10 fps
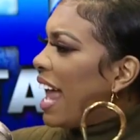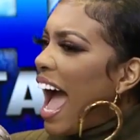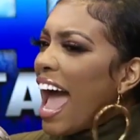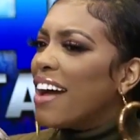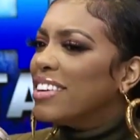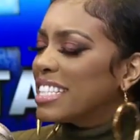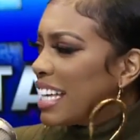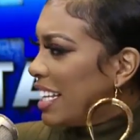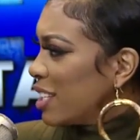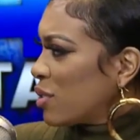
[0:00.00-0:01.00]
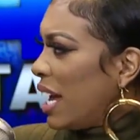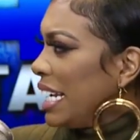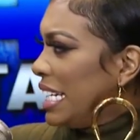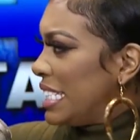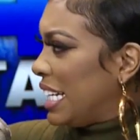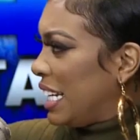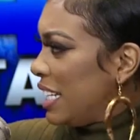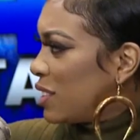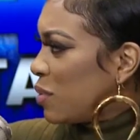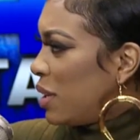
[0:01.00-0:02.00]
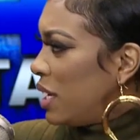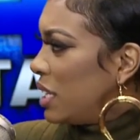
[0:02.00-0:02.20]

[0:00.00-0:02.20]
Now, I haven't seen this one. I need to see this one.